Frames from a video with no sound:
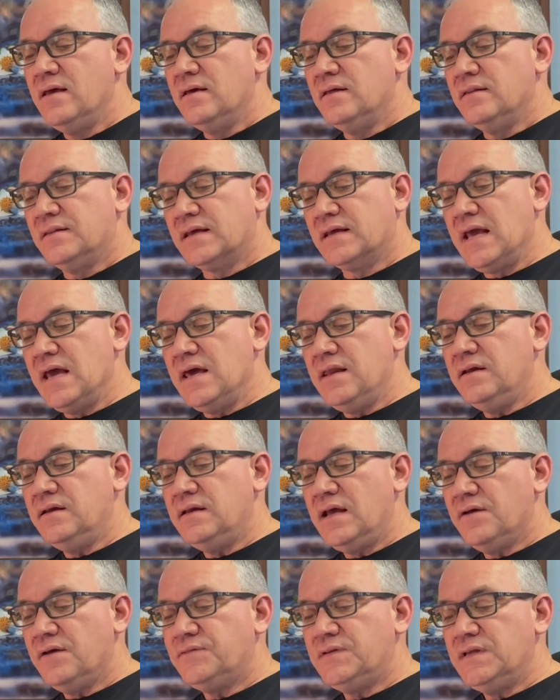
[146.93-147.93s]
the
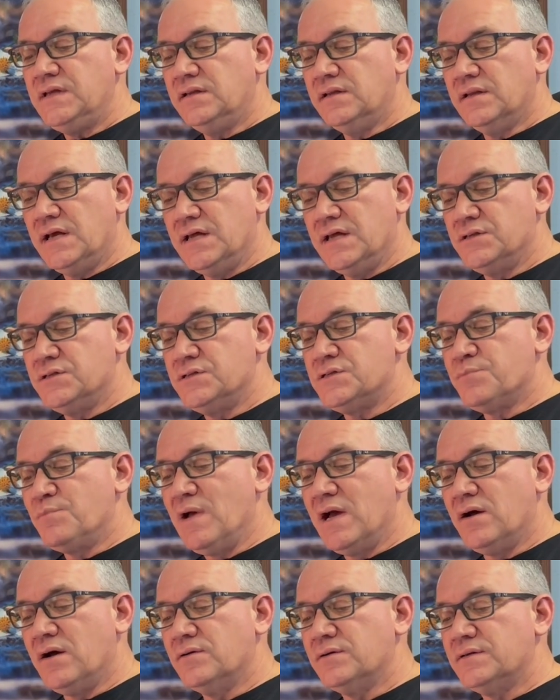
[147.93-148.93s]
Canon FD lens
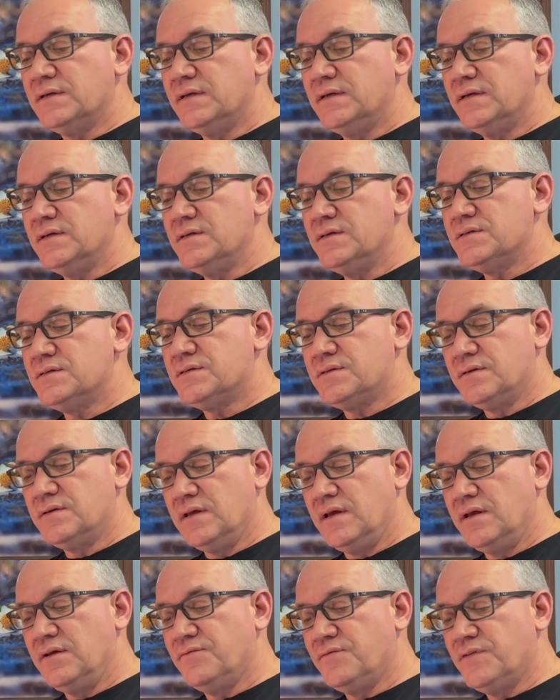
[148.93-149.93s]
mount is
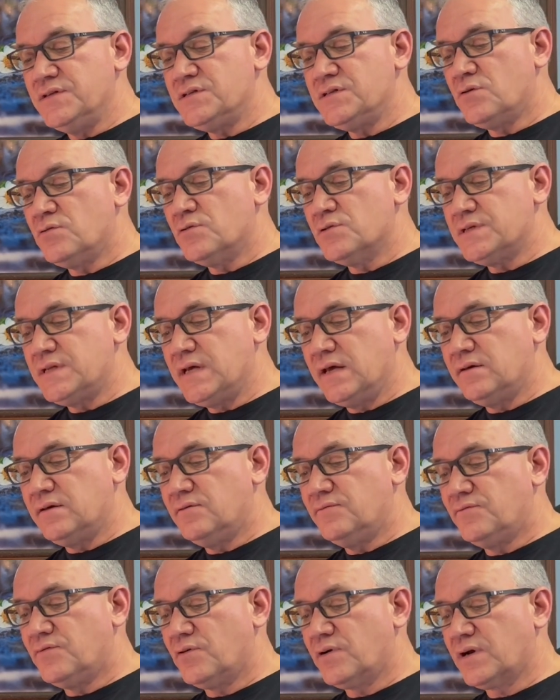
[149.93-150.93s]
a physical
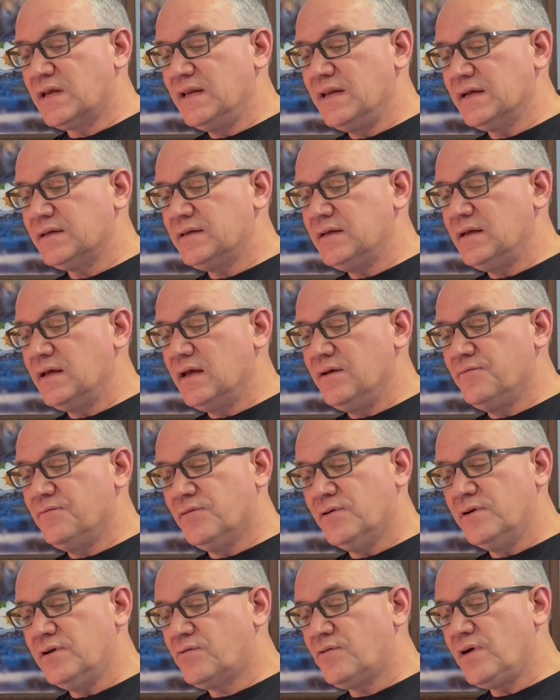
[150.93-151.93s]
standard for connecting a
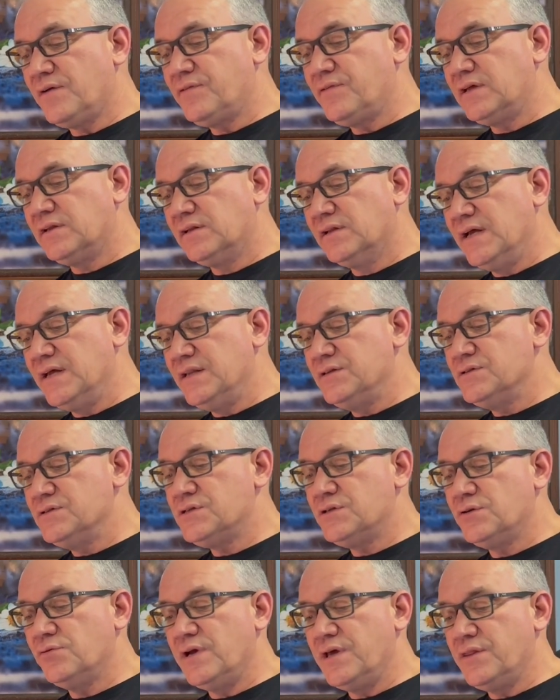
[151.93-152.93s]
photographic
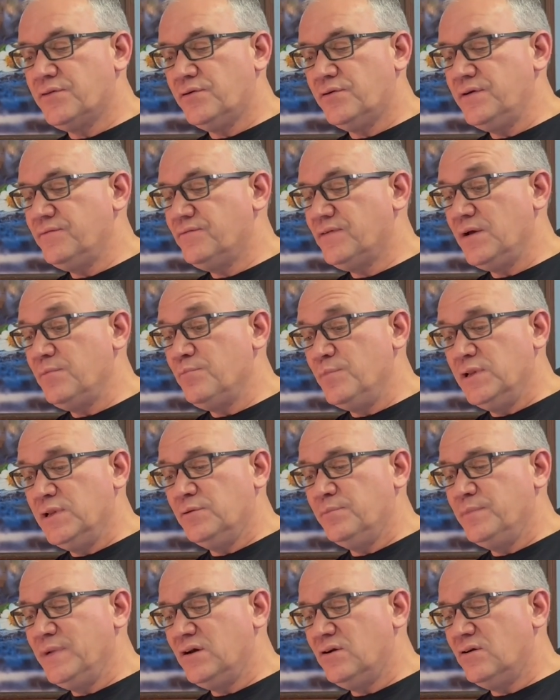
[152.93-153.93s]
lens to a
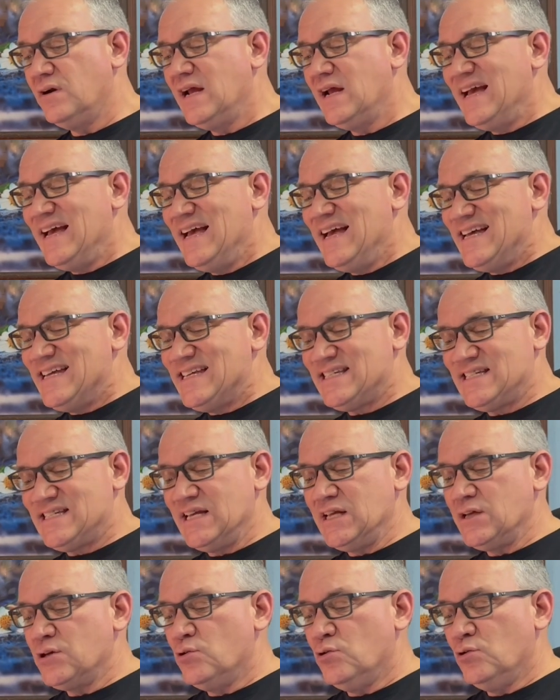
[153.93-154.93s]
35mm
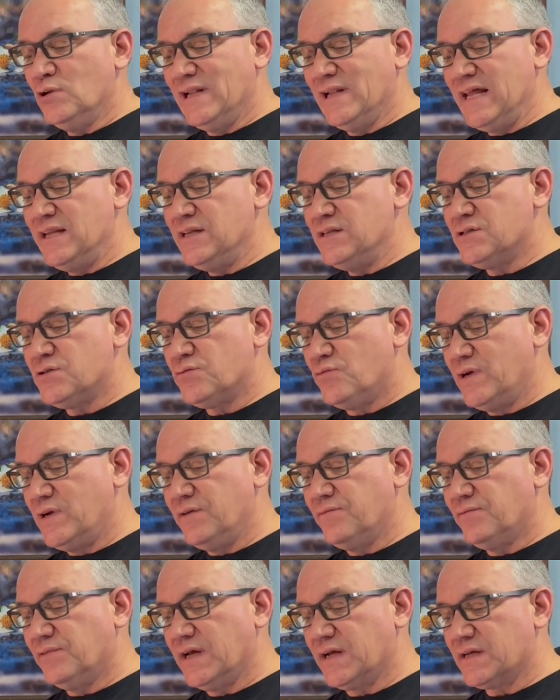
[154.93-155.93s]
single lens
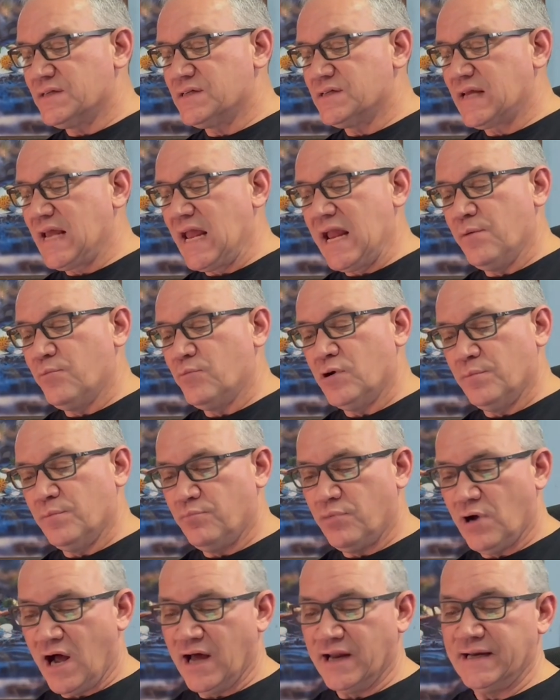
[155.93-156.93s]
reflex camera
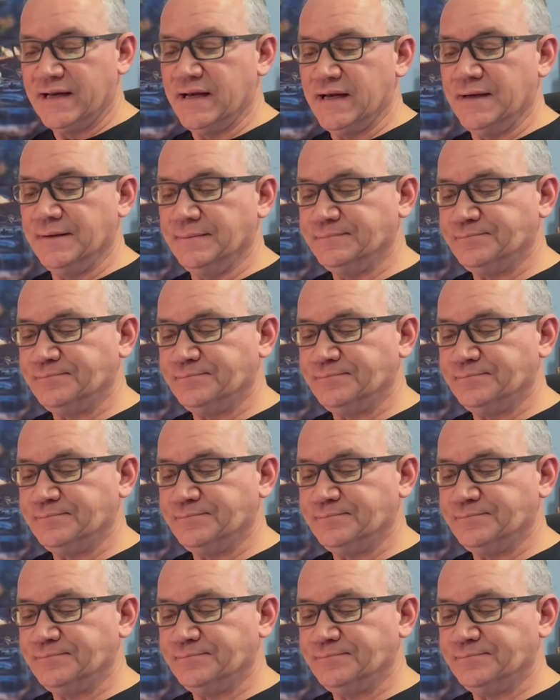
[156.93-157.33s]
body.